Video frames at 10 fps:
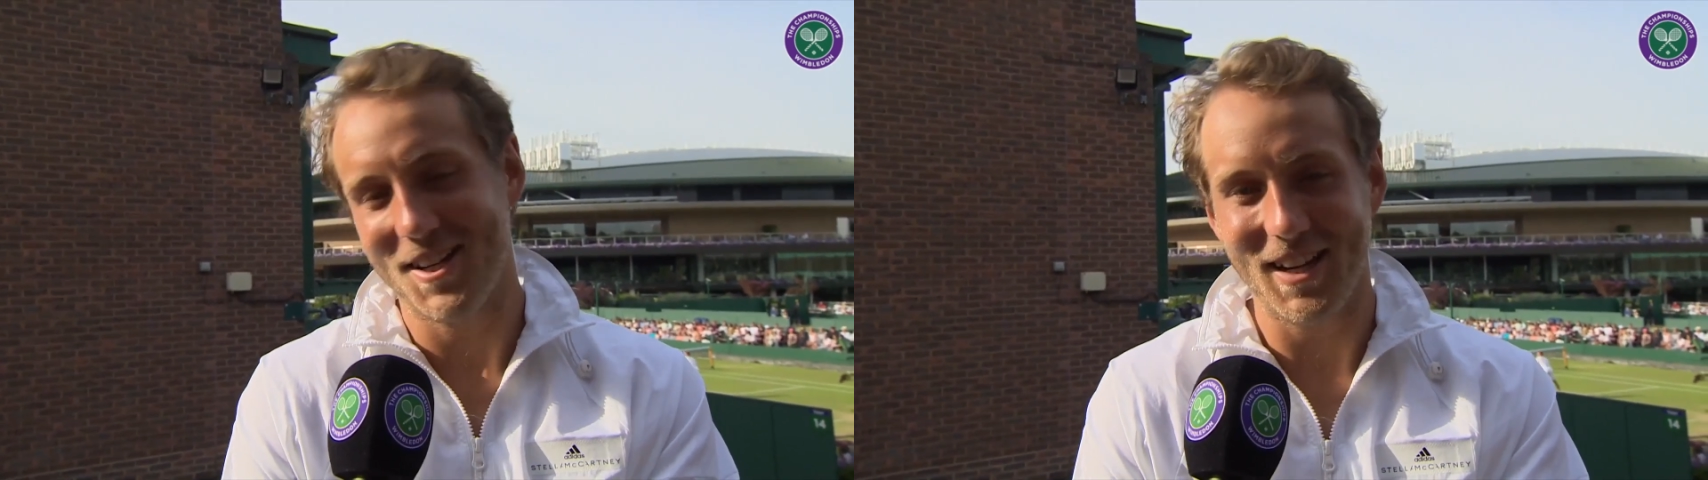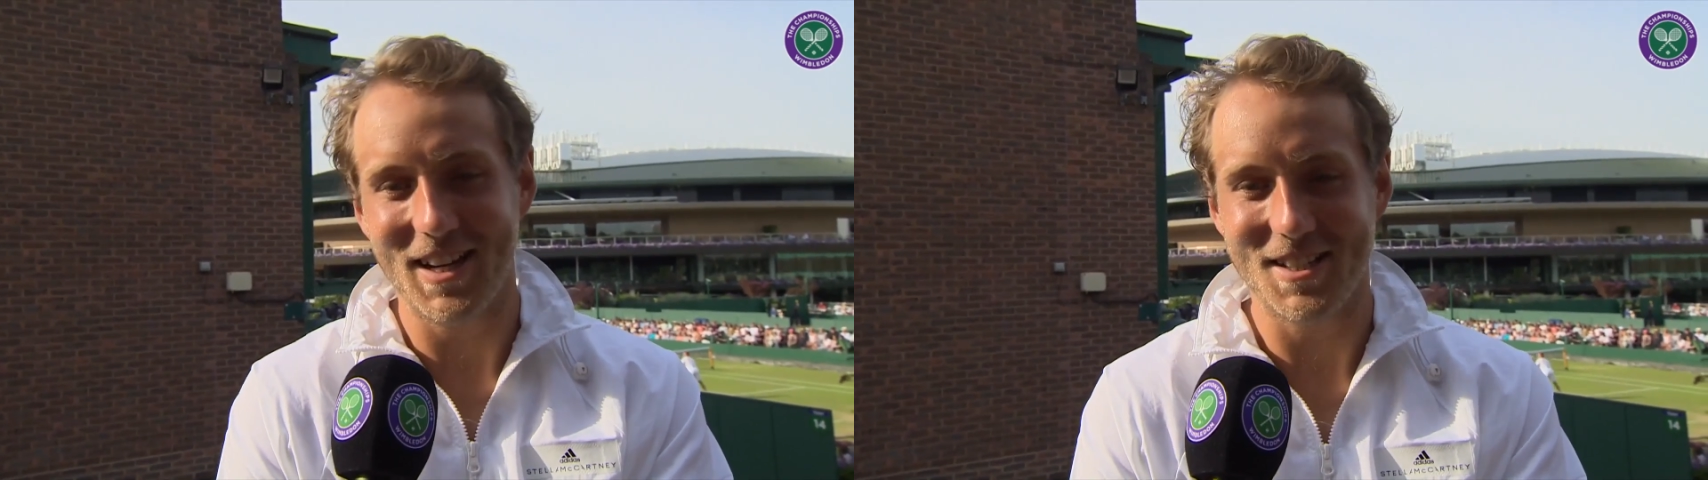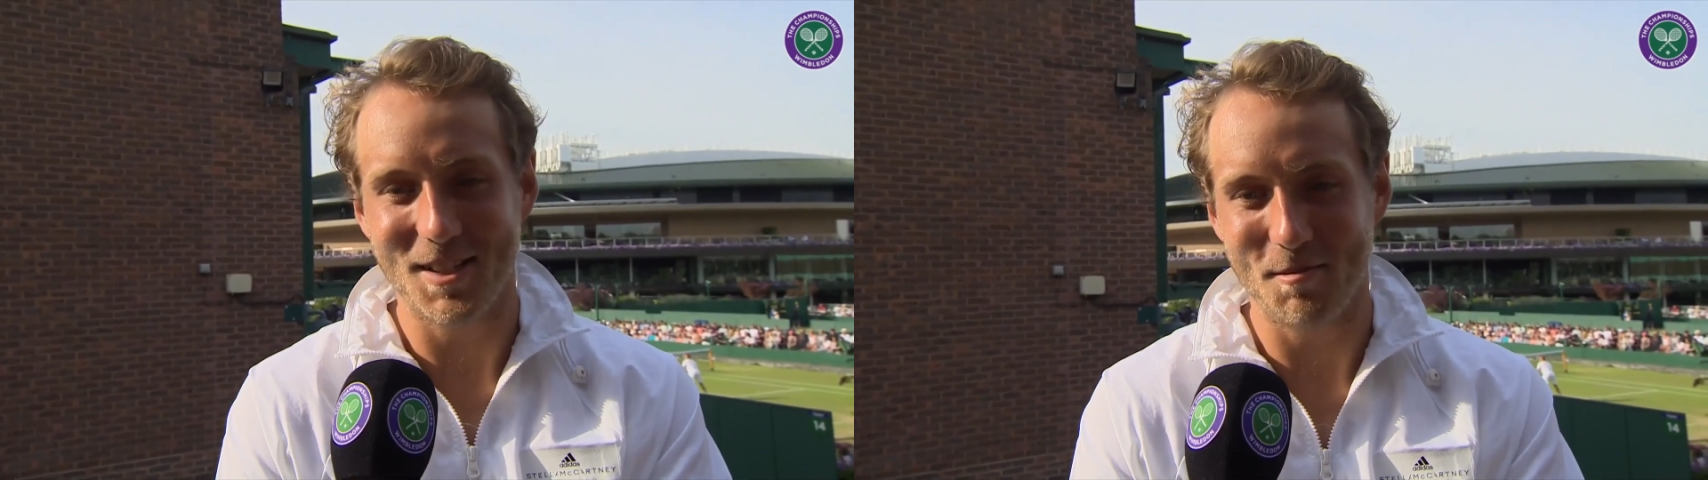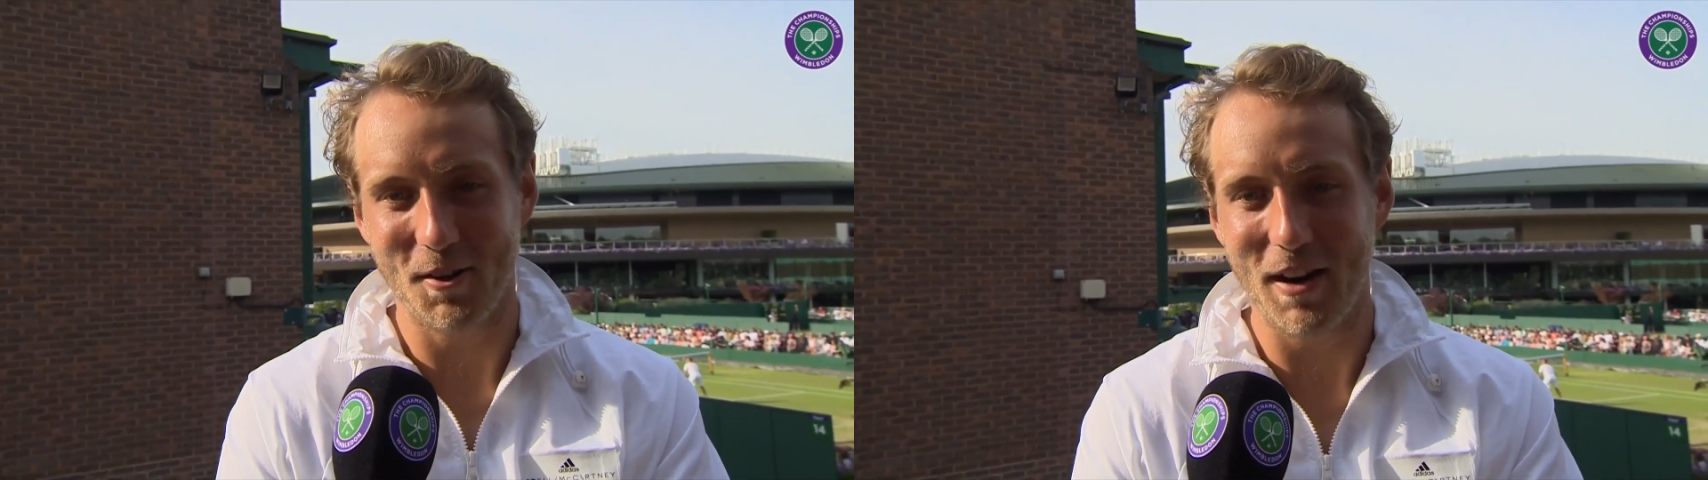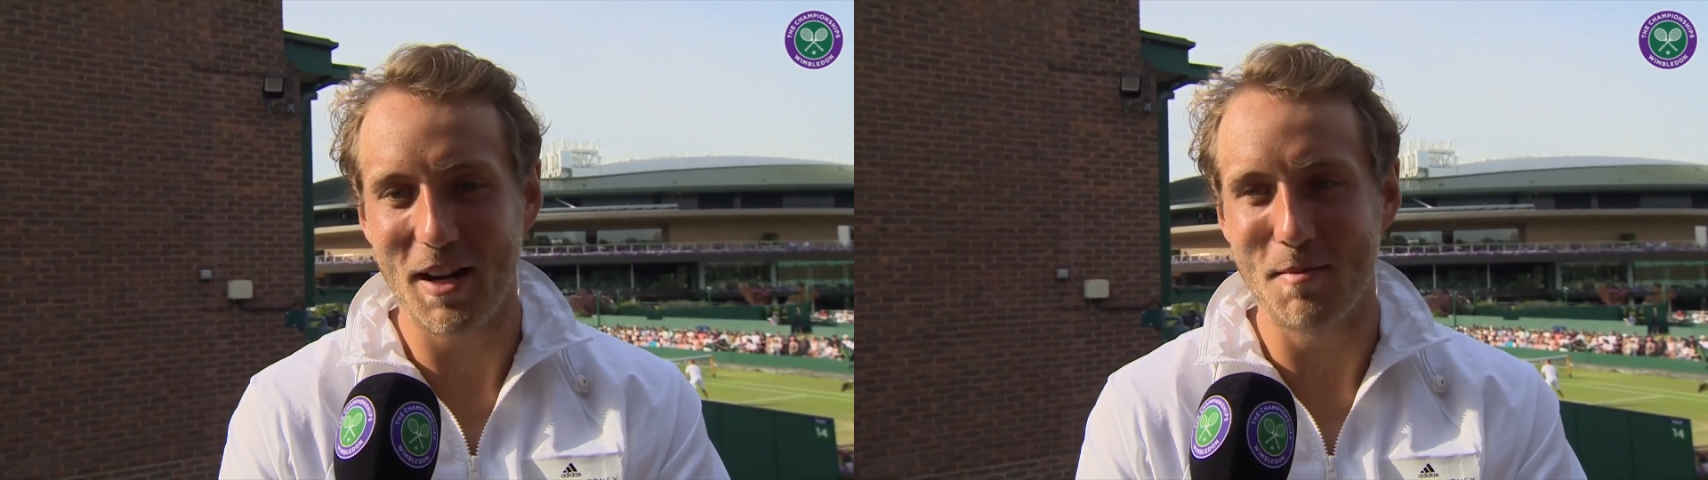She has some
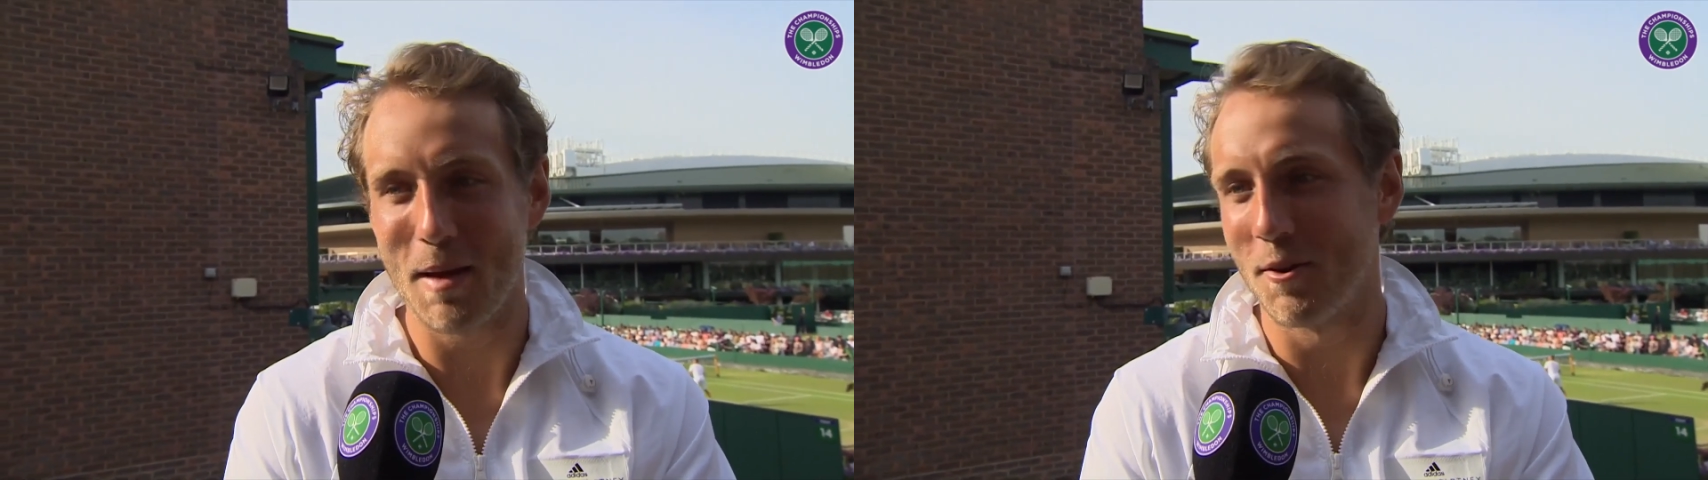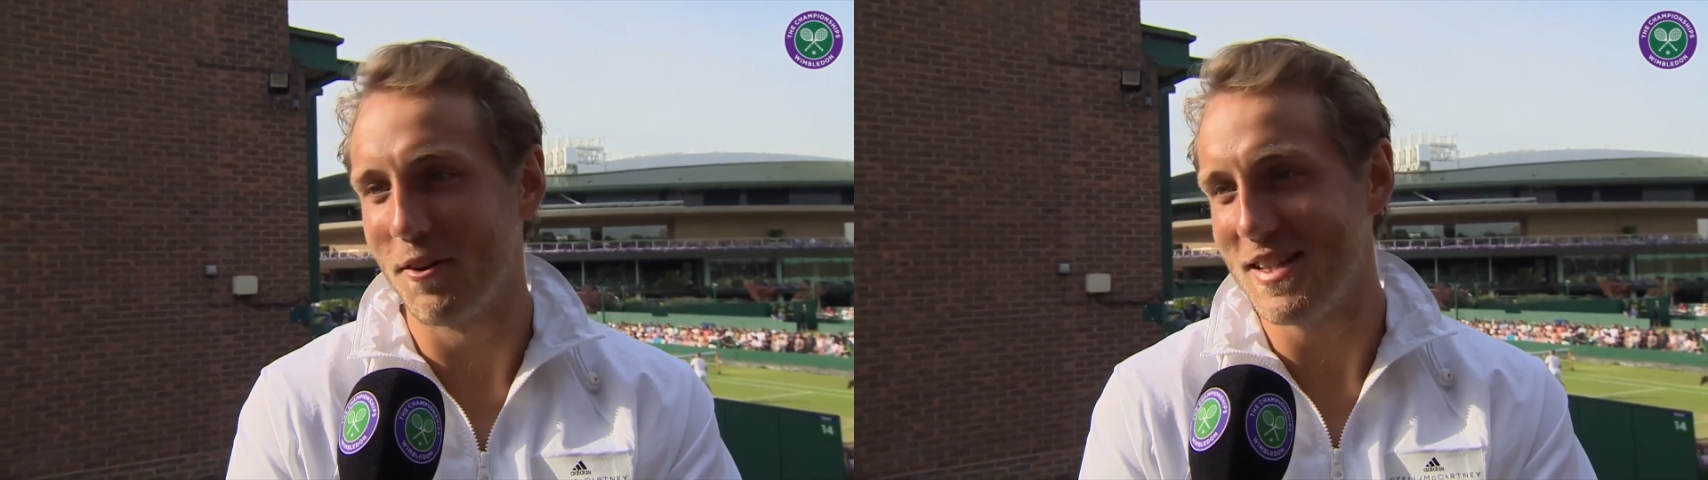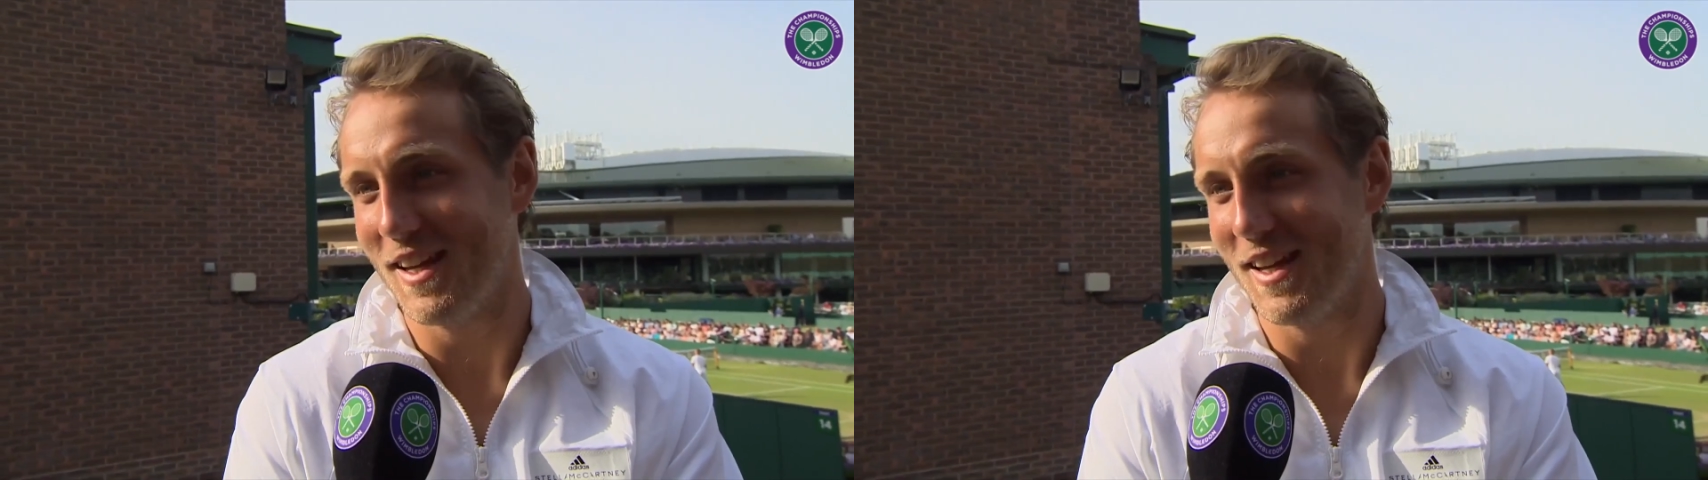great memories